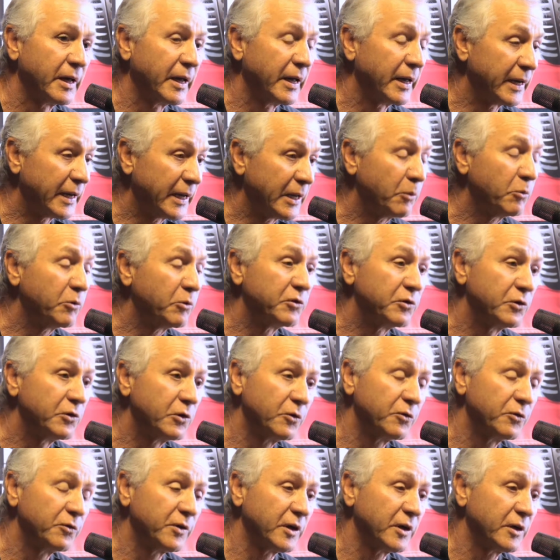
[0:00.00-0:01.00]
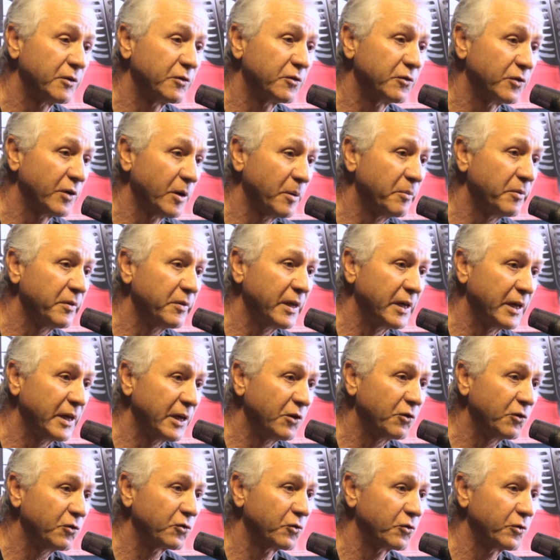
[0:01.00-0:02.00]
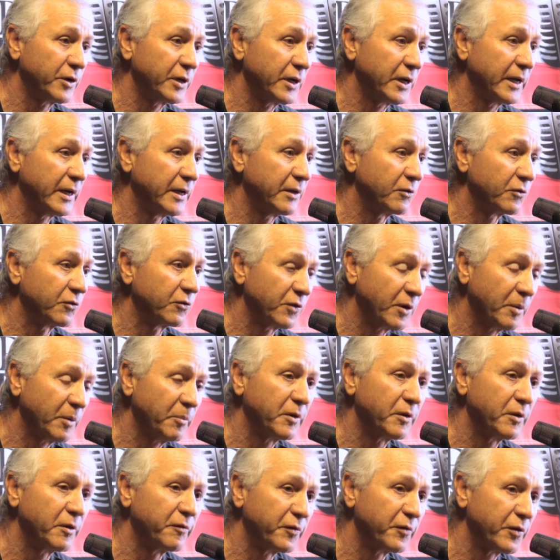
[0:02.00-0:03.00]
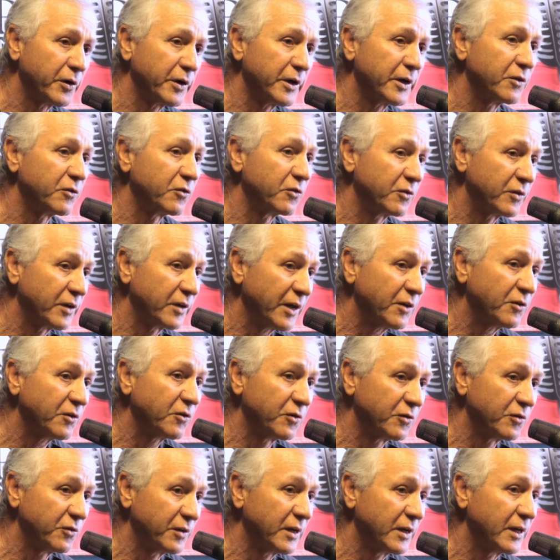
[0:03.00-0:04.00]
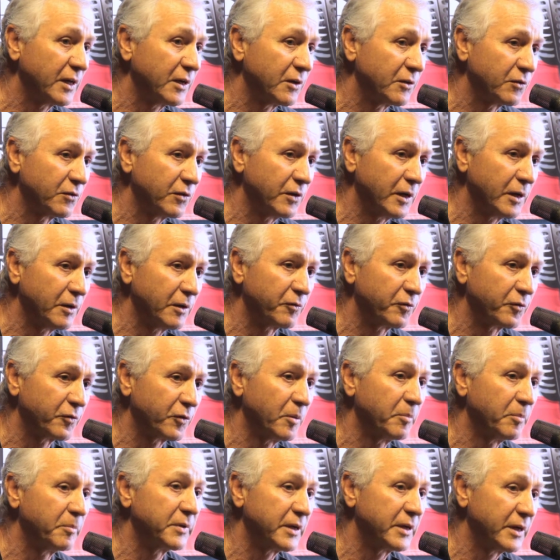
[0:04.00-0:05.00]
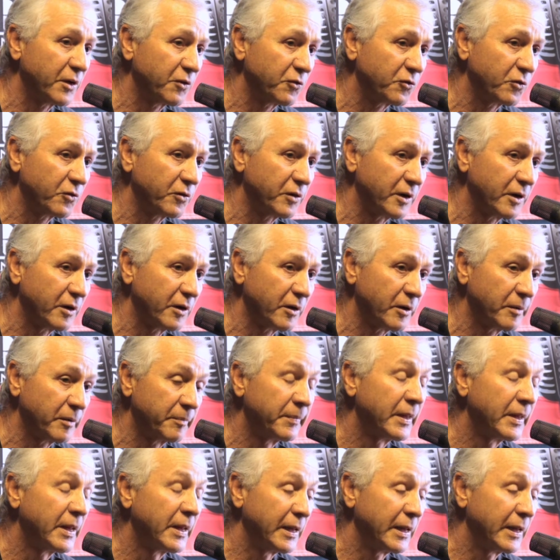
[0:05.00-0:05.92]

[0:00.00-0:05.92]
and he was using some of the history and some of the various sketches that he had seen from yesteryear,